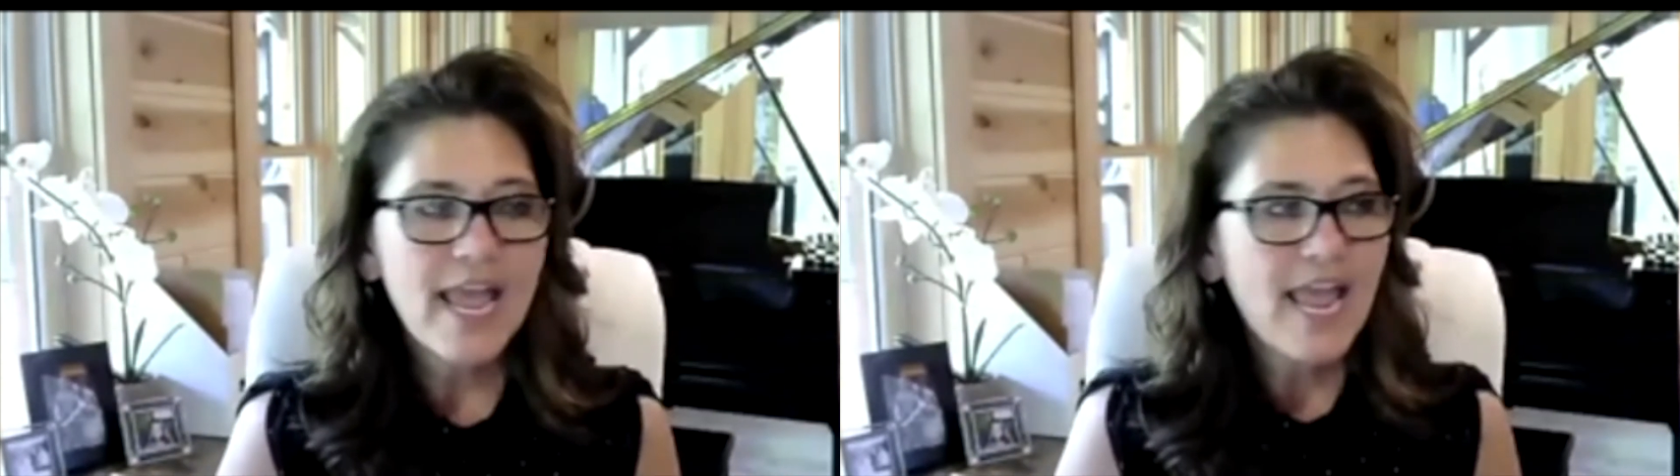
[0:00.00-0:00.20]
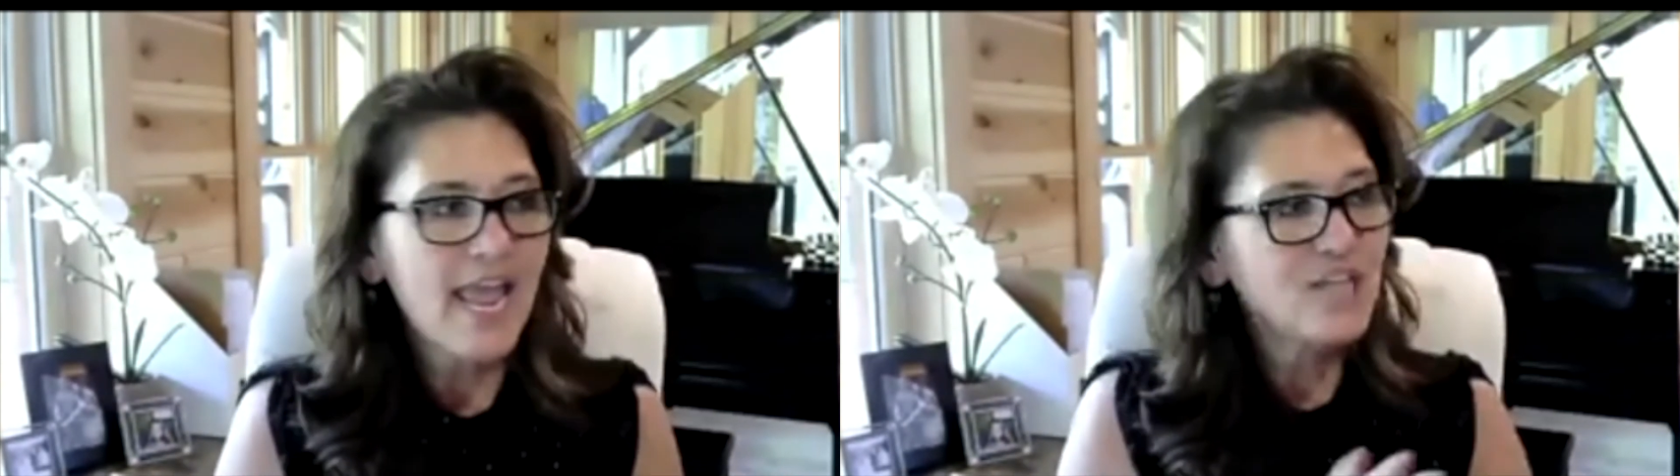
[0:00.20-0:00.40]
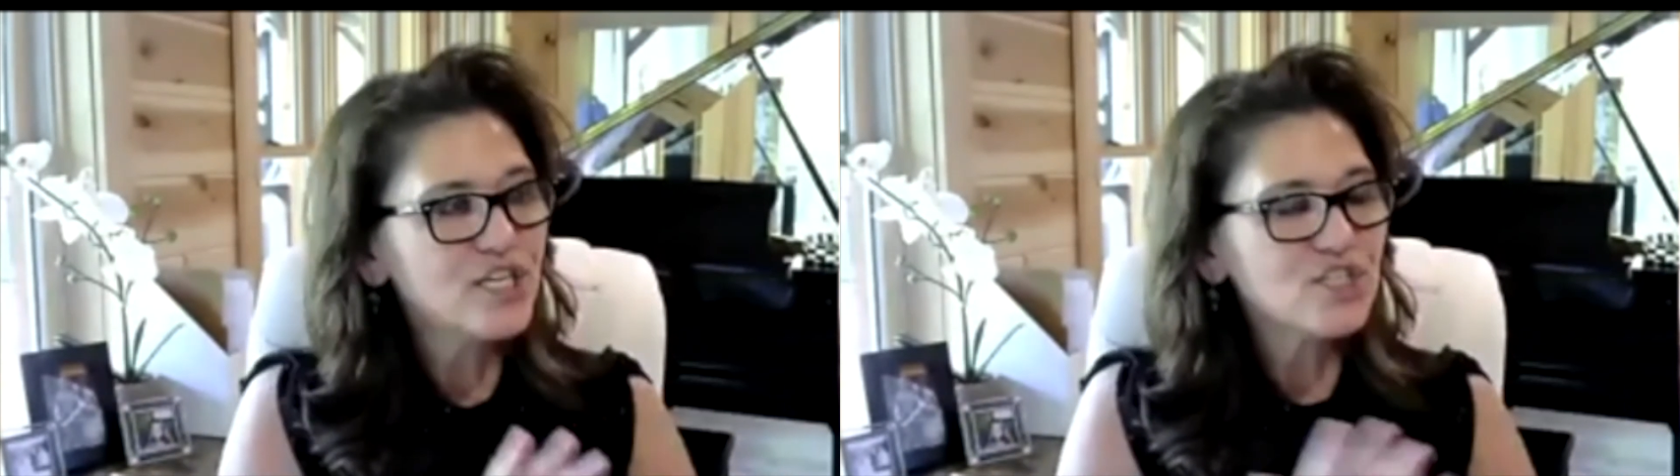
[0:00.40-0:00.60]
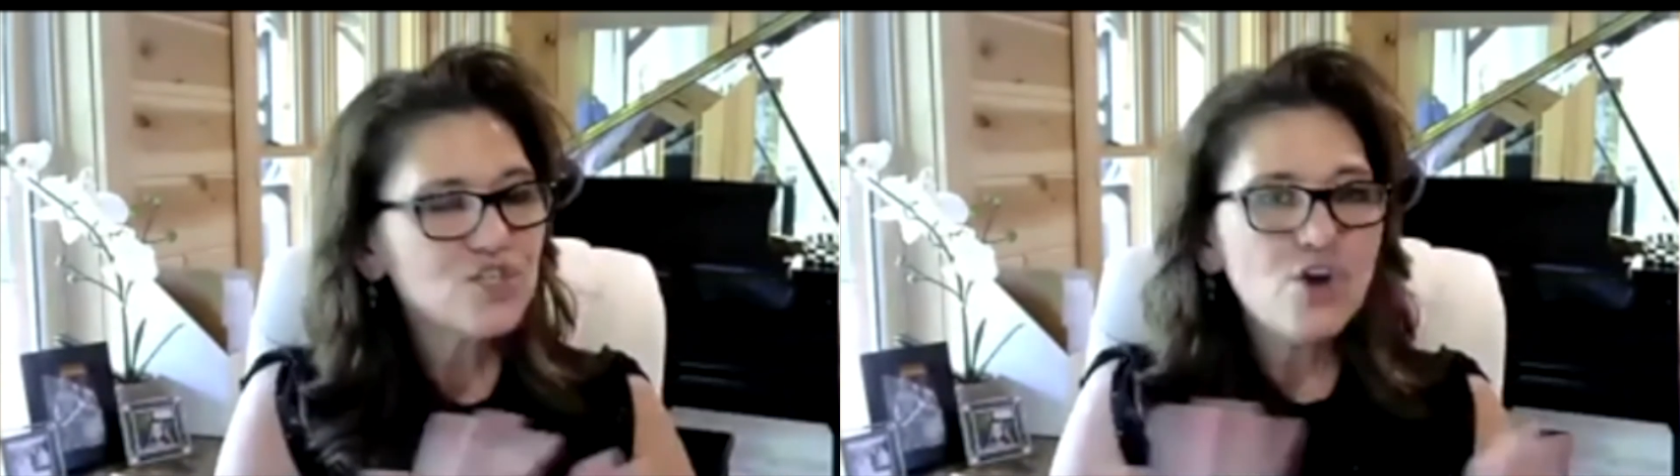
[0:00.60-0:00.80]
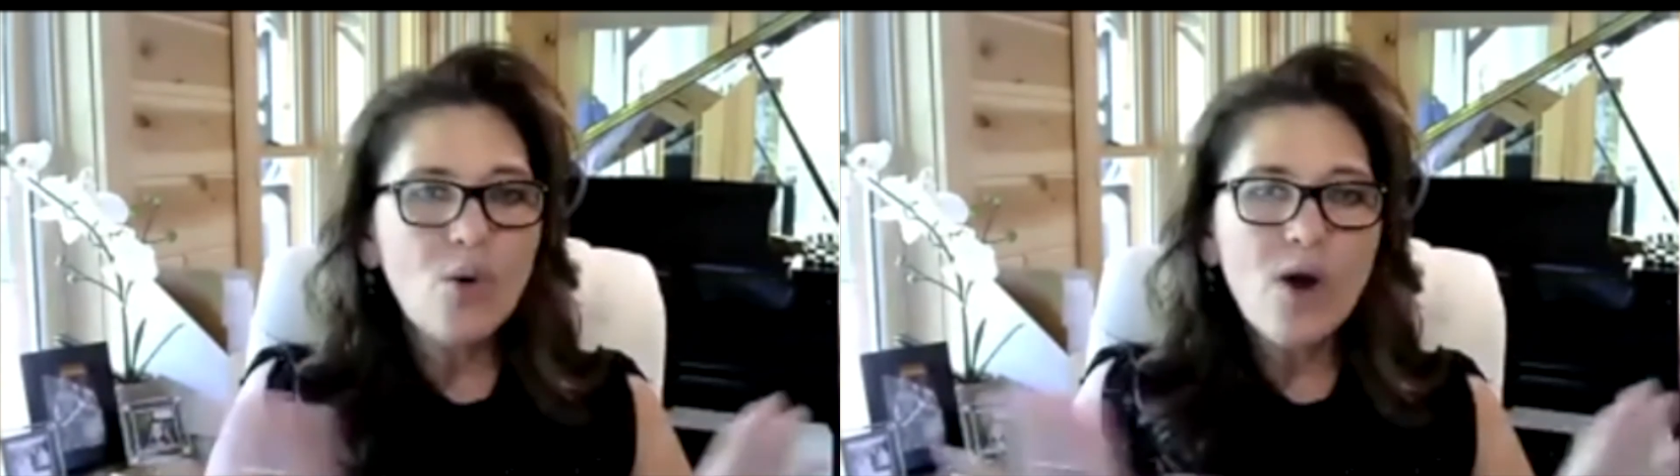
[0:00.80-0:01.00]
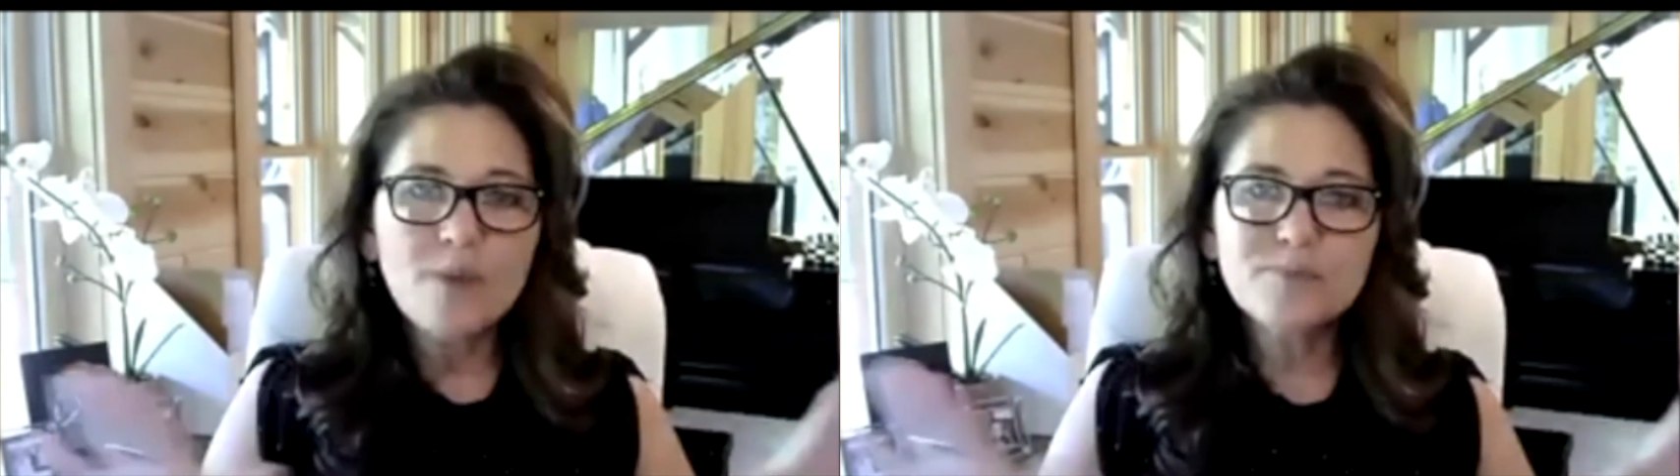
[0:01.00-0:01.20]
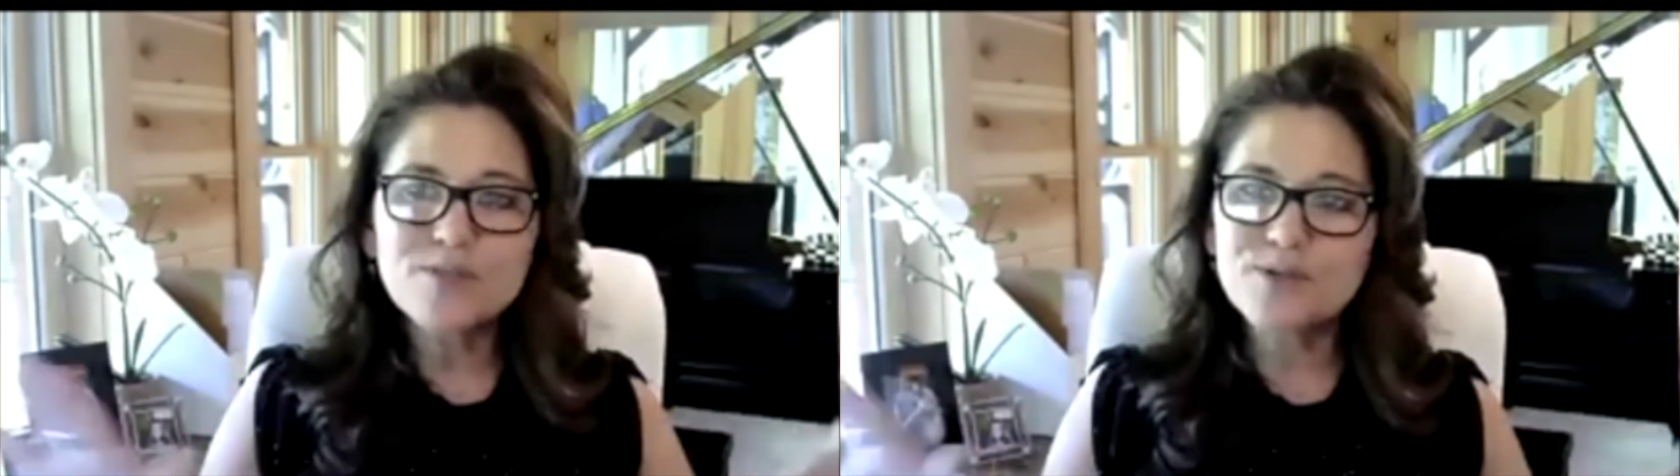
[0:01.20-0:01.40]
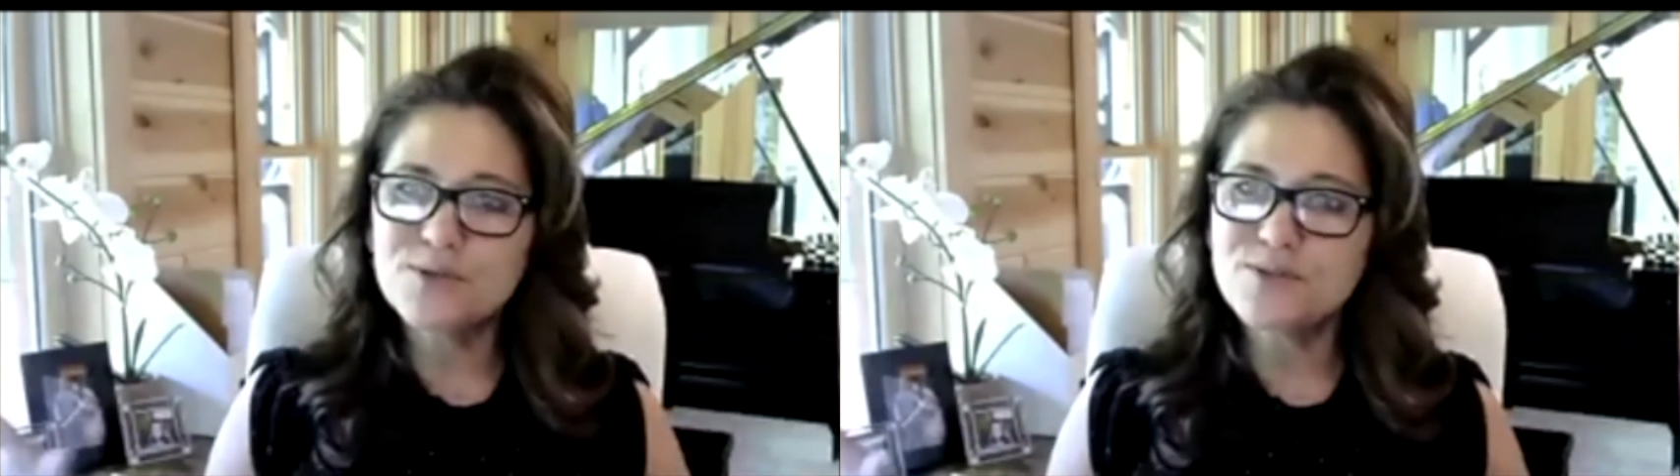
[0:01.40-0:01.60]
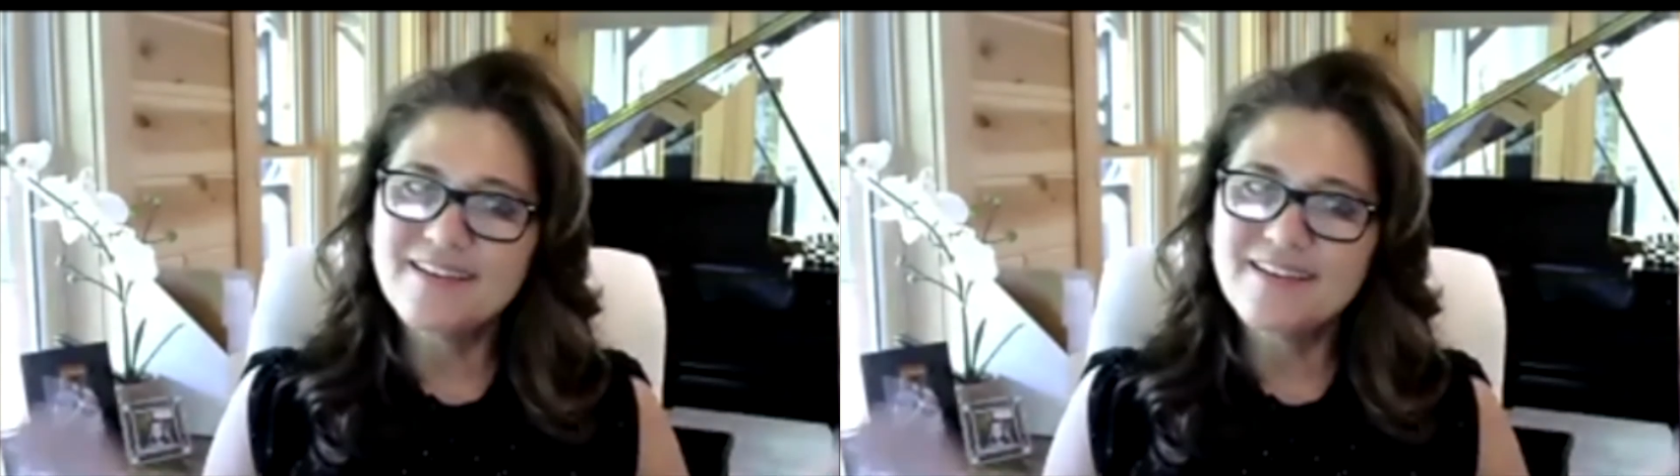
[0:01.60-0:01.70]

And she has no obstacles